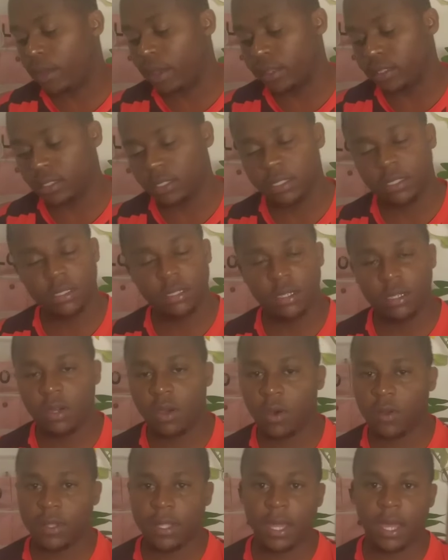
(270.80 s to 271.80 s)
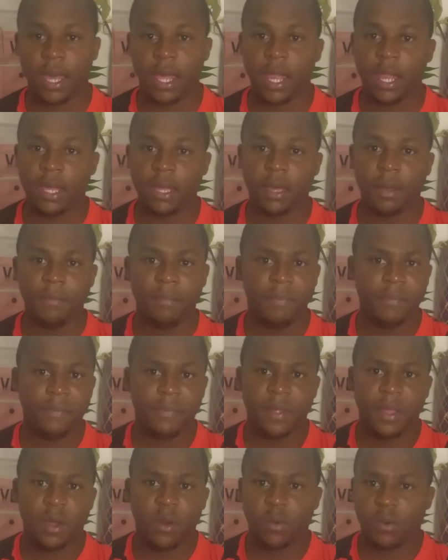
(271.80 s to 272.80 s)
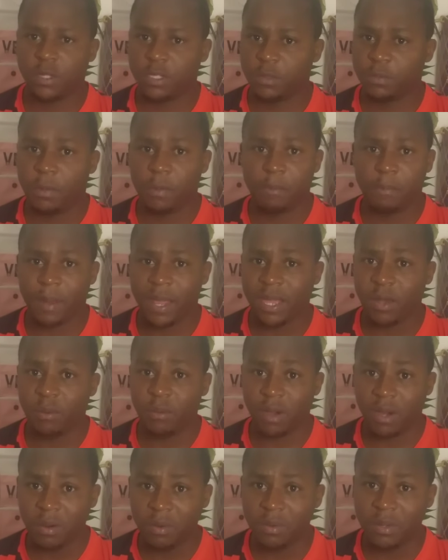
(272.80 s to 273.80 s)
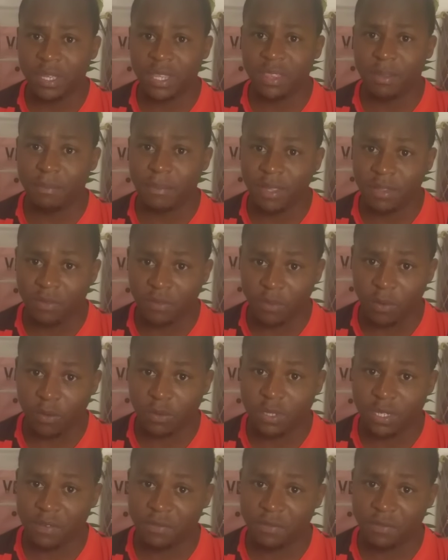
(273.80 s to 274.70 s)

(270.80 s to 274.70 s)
we have Conor Gallagher, who has been playing well in the midfield.